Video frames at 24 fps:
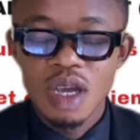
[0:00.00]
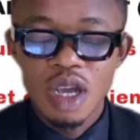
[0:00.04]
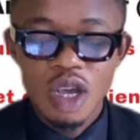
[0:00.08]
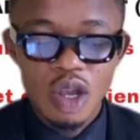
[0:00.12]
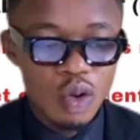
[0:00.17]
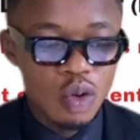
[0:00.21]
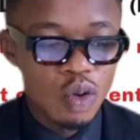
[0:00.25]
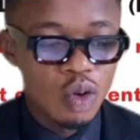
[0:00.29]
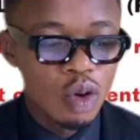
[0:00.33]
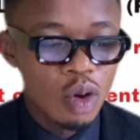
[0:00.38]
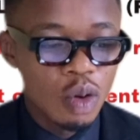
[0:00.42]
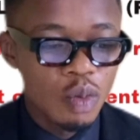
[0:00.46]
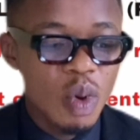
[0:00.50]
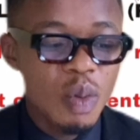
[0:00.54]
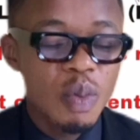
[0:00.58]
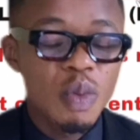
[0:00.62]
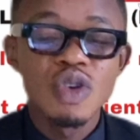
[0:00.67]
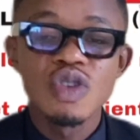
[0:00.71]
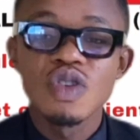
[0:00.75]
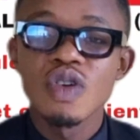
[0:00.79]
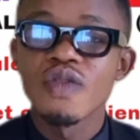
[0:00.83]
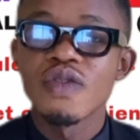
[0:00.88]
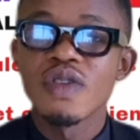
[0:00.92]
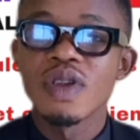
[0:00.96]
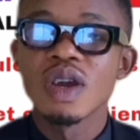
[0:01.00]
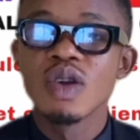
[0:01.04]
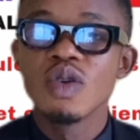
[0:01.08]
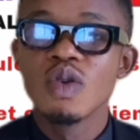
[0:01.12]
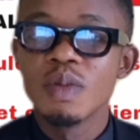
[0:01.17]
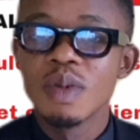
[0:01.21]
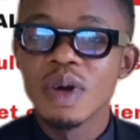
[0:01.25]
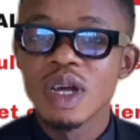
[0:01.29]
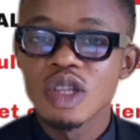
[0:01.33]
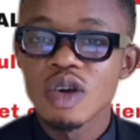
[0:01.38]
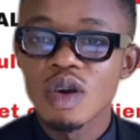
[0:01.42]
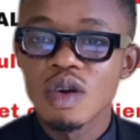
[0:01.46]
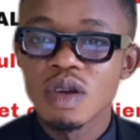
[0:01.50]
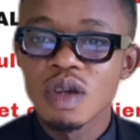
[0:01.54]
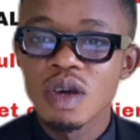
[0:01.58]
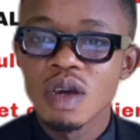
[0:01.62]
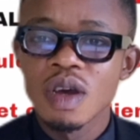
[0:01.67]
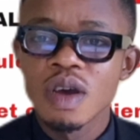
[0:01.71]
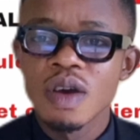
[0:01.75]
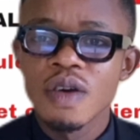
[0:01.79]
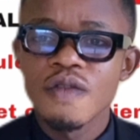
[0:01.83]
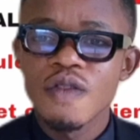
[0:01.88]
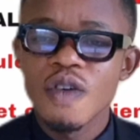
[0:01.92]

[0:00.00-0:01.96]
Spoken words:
purpose of legal method.